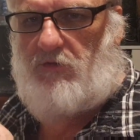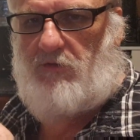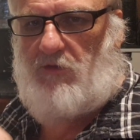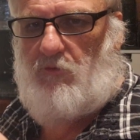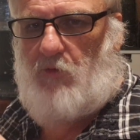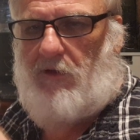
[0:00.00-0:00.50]

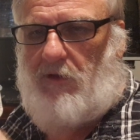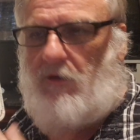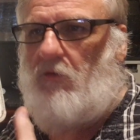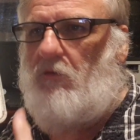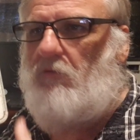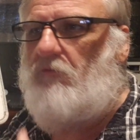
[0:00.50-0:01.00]
doing
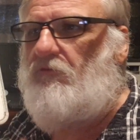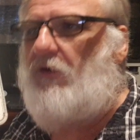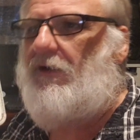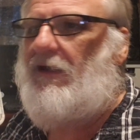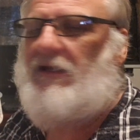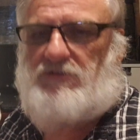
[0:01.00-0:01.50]
well
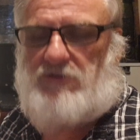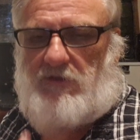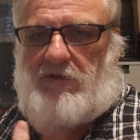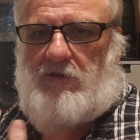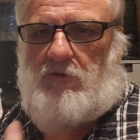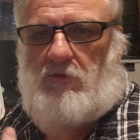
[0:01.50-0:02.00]

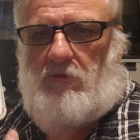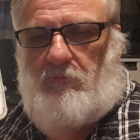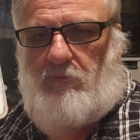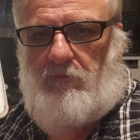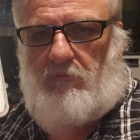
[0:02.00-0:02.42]
financially, or